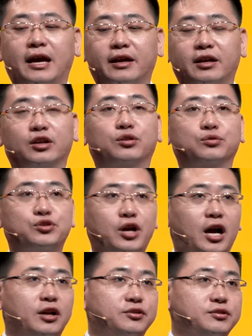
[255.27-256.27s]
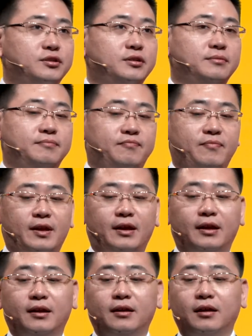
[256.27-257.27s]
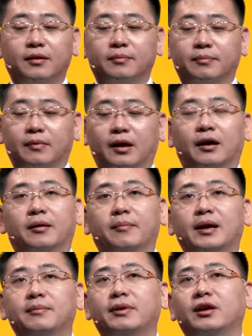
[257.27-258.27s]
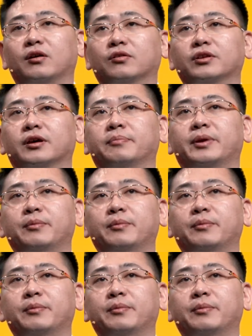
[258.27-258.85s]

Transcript: likely to charge? Many of the